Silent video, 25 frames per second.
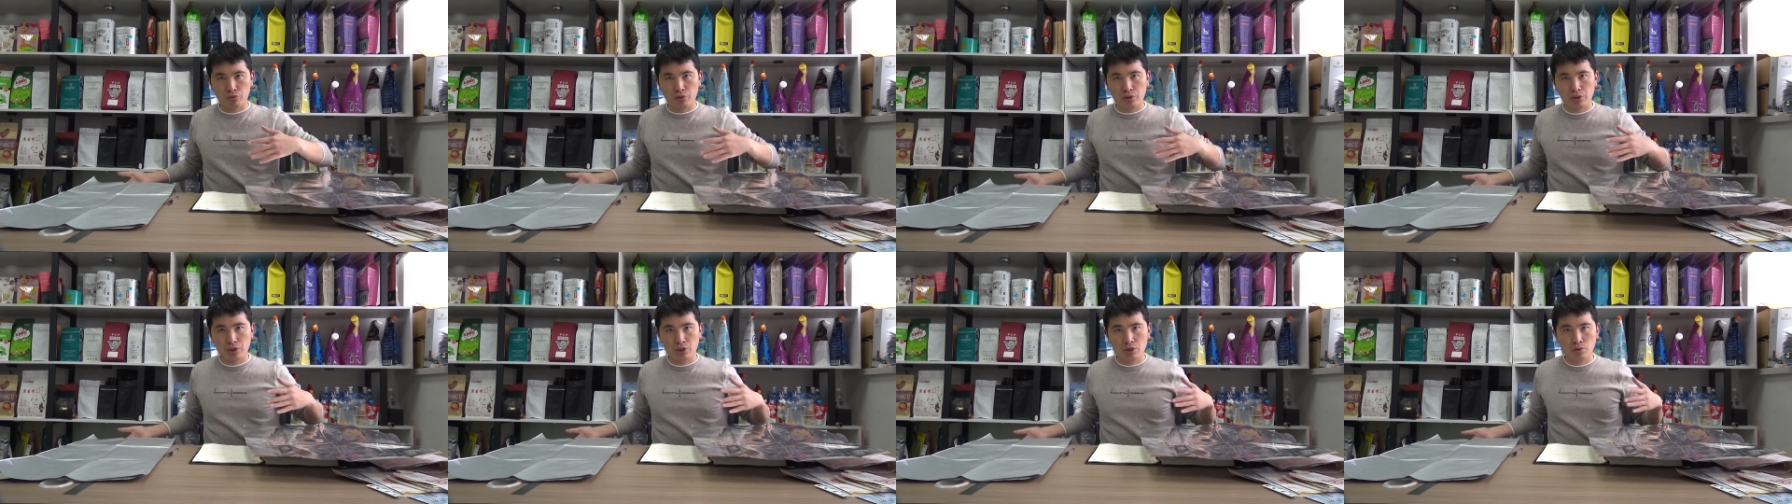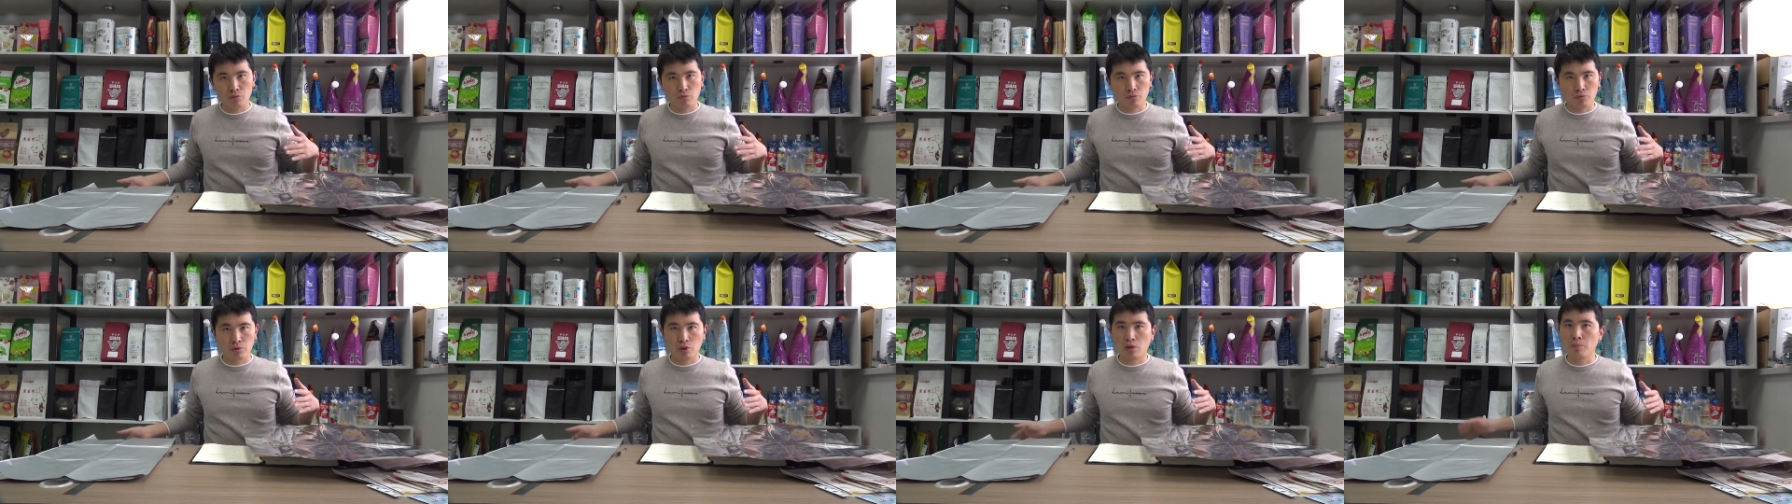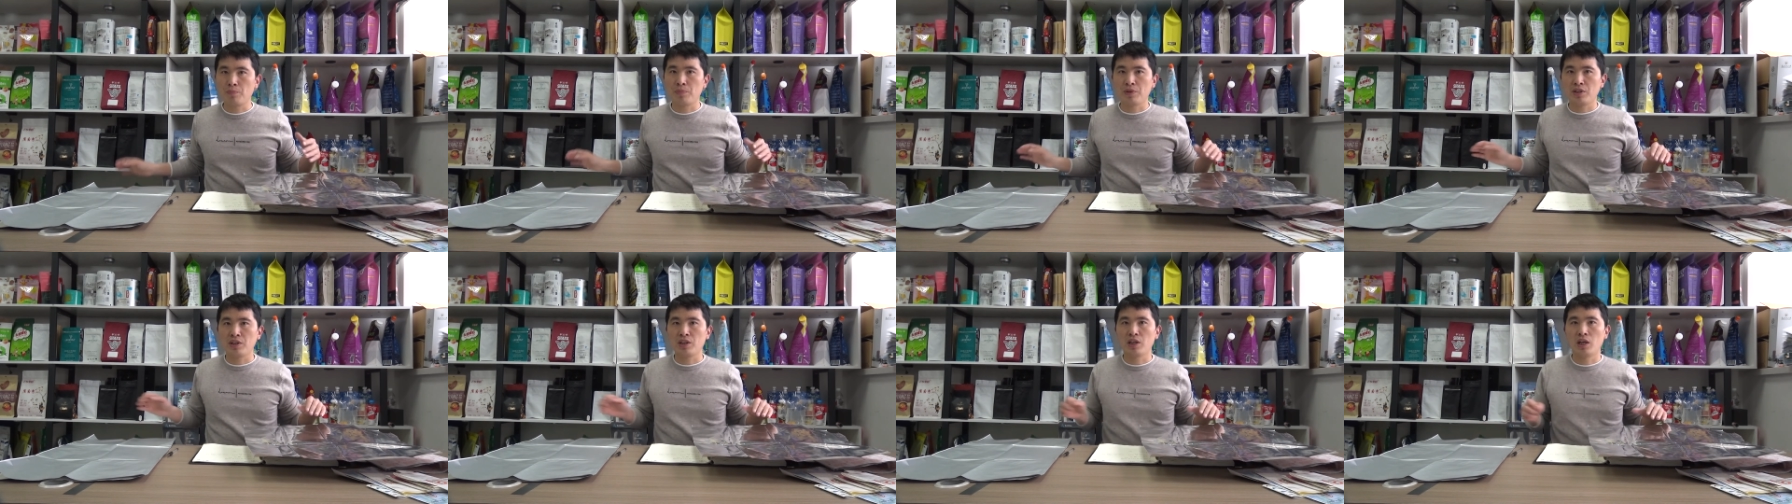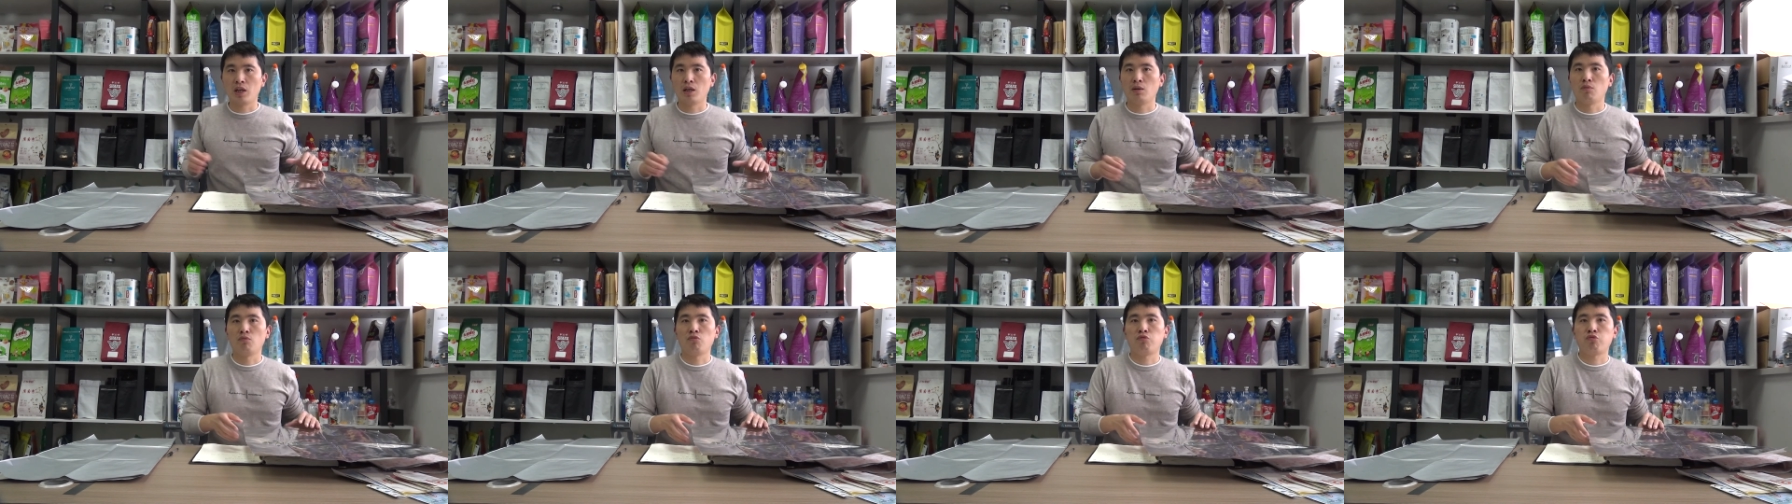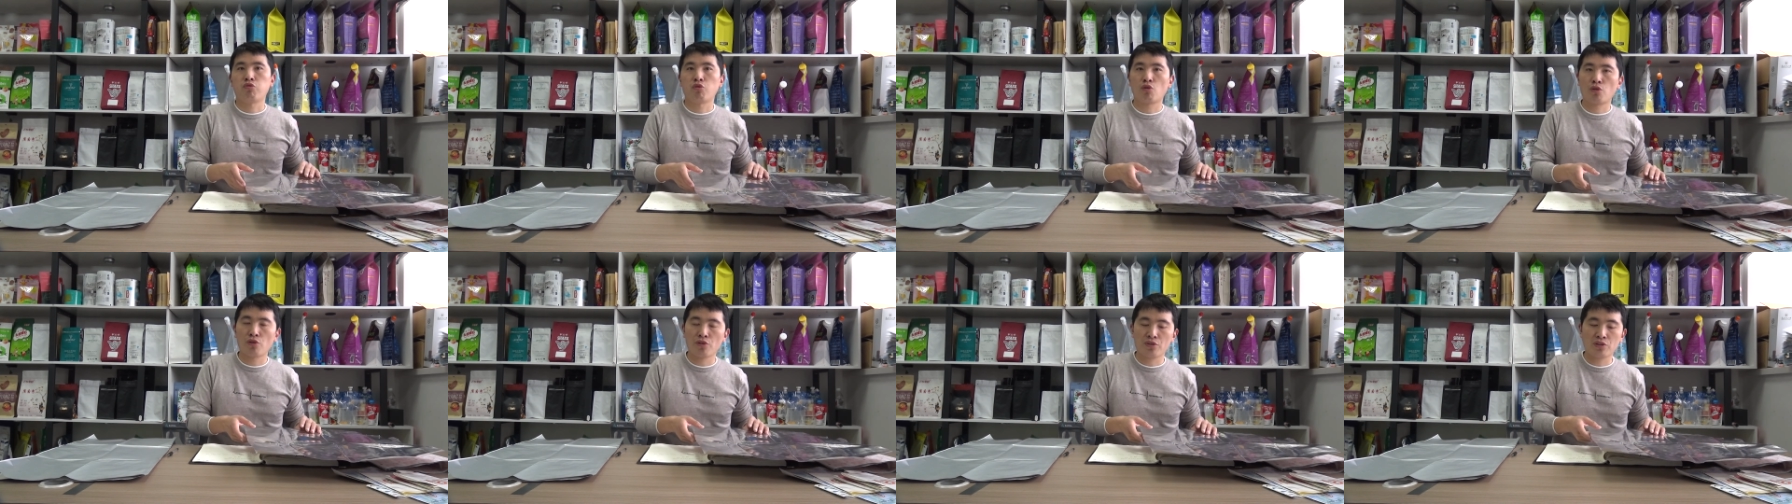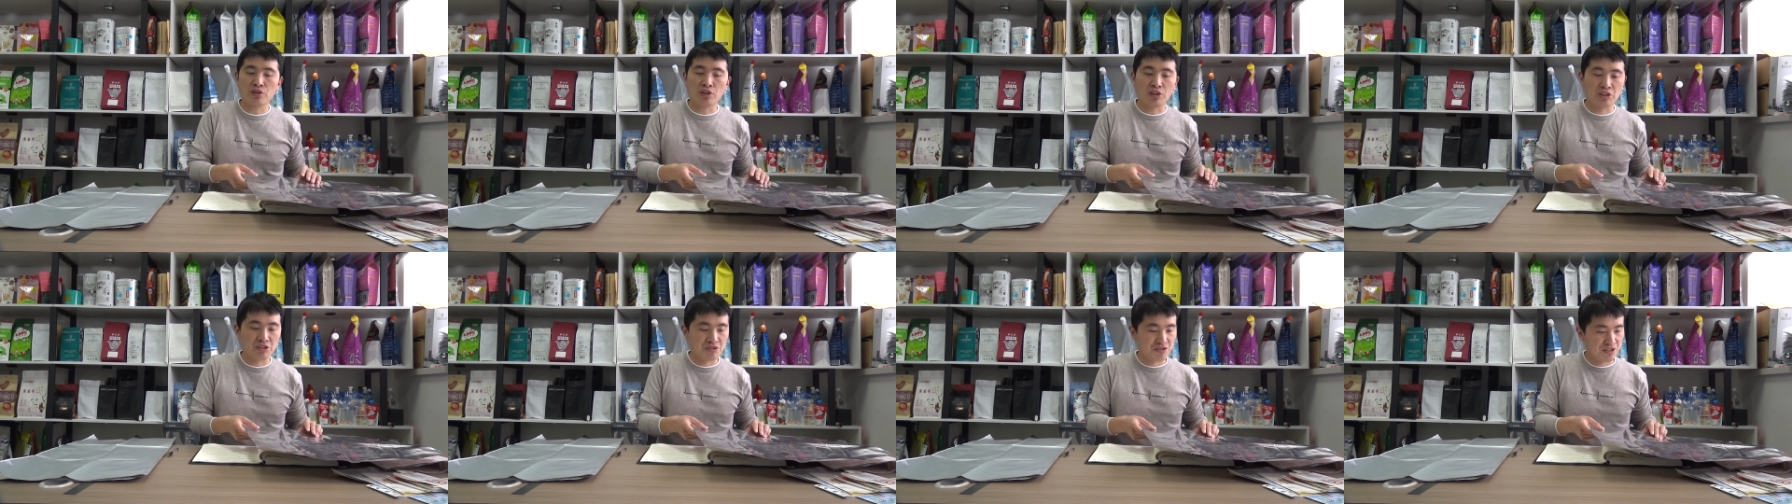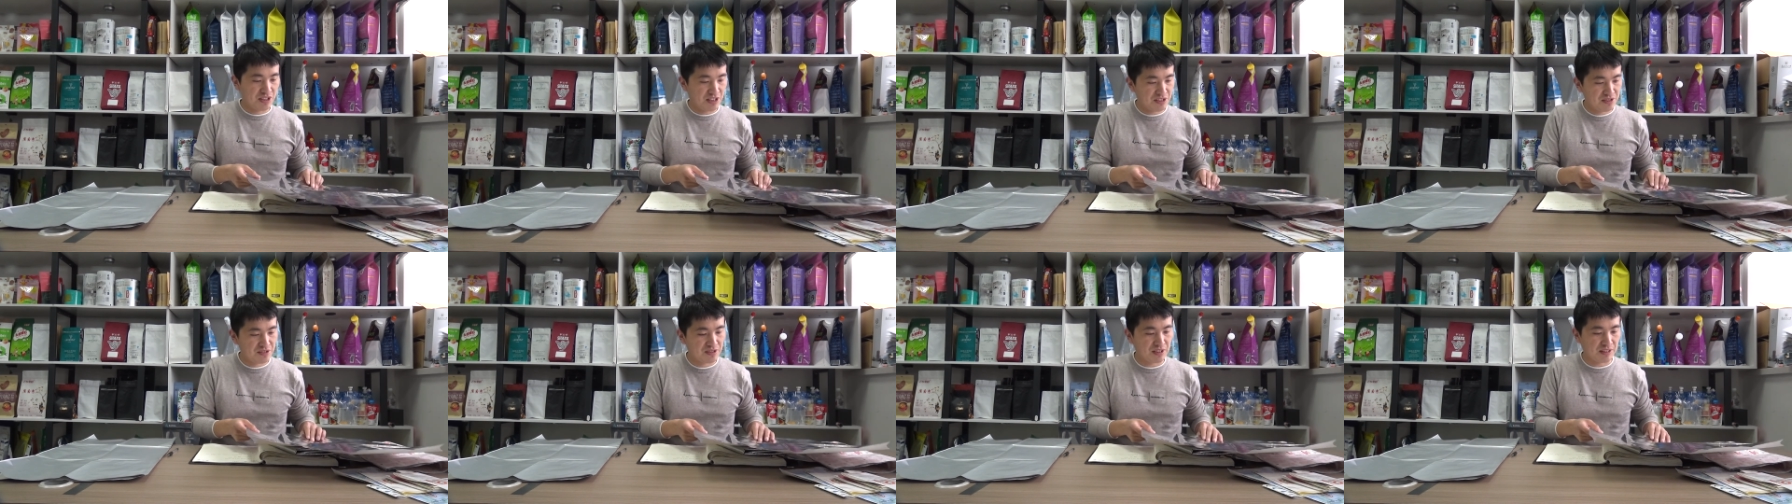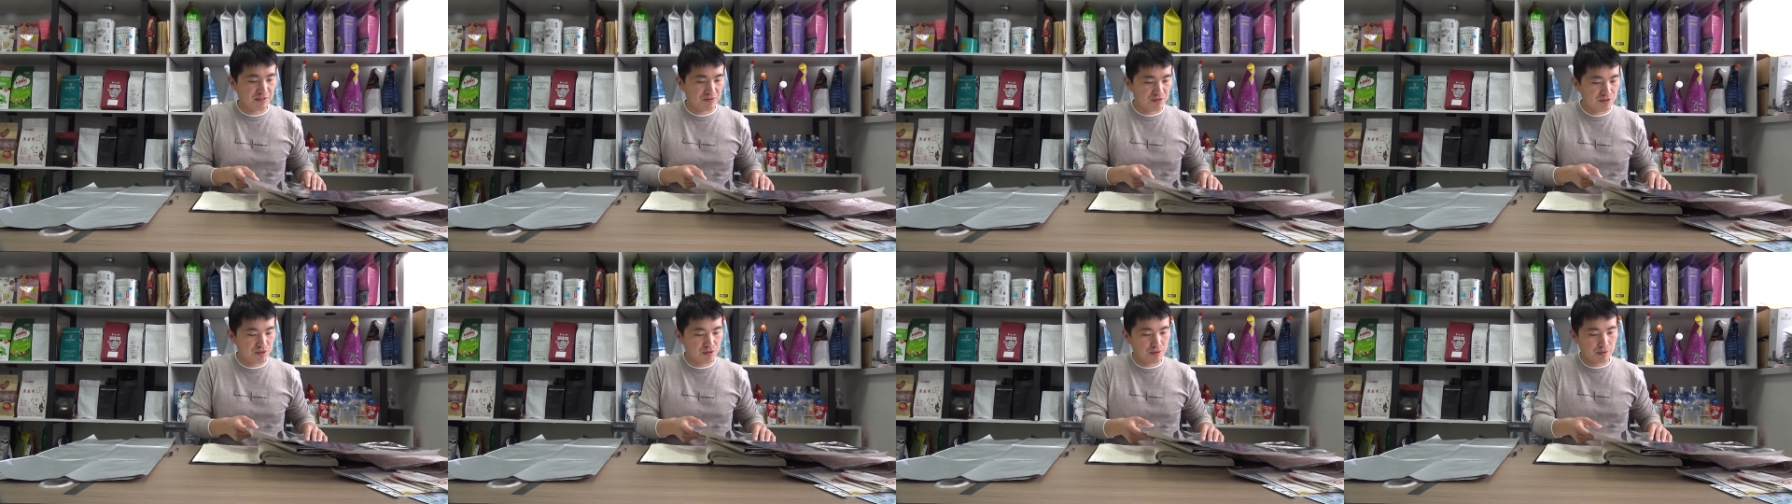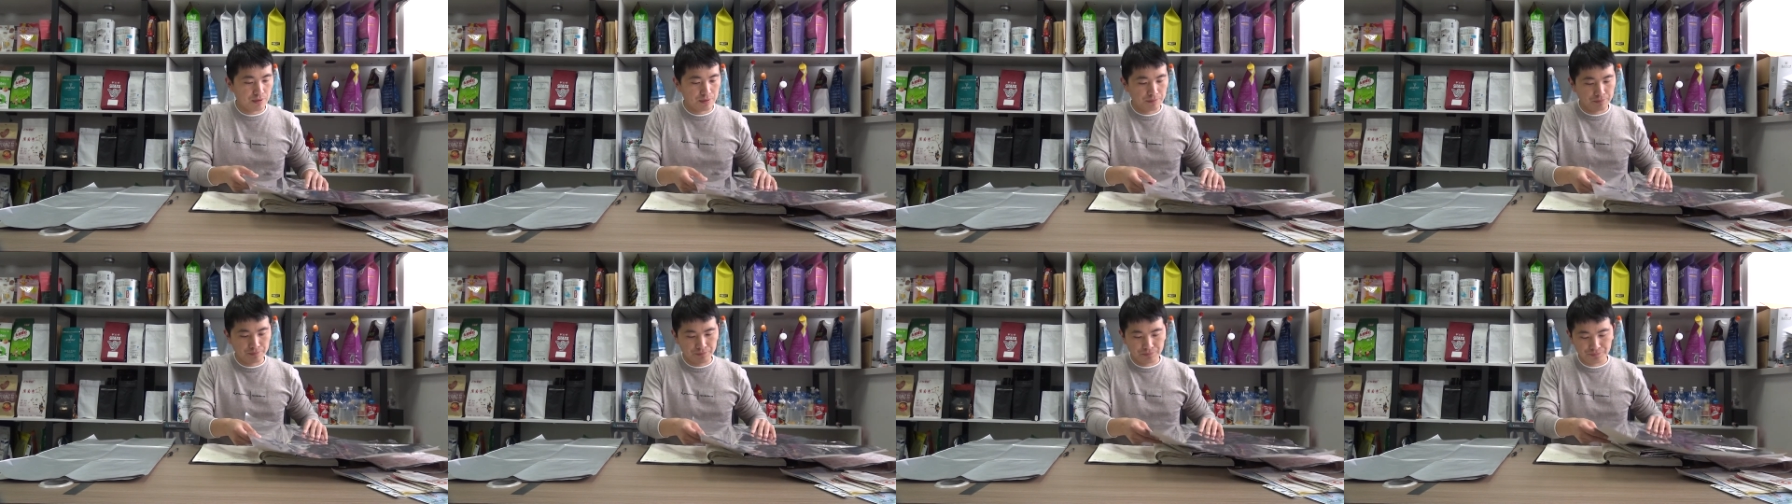we will be of further assistance.